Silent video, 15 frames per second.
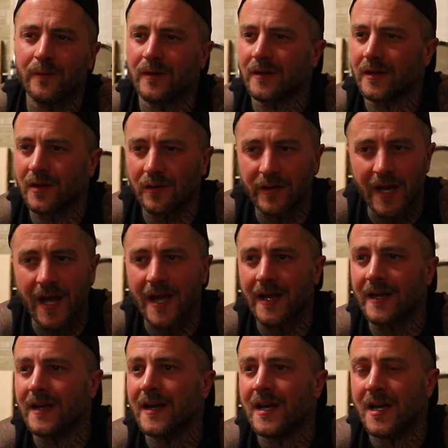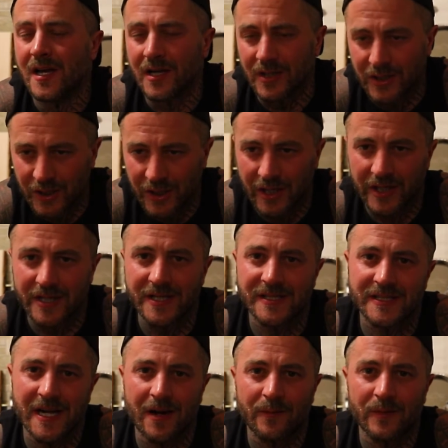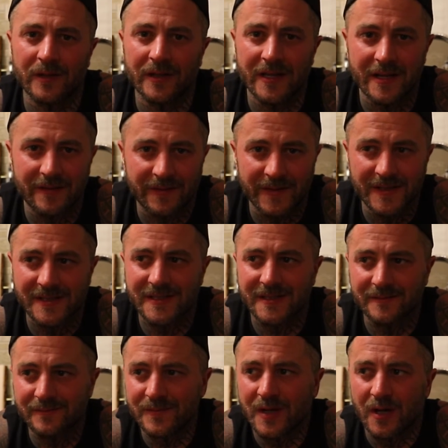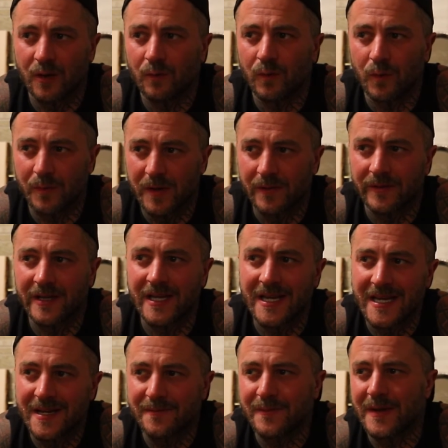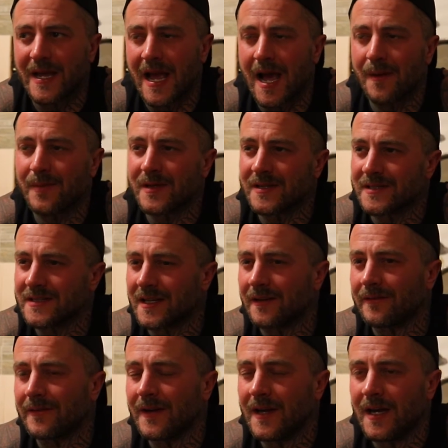We're like, okay, good. He's got relief. He's, we'll be able to eat and be happy and stuff.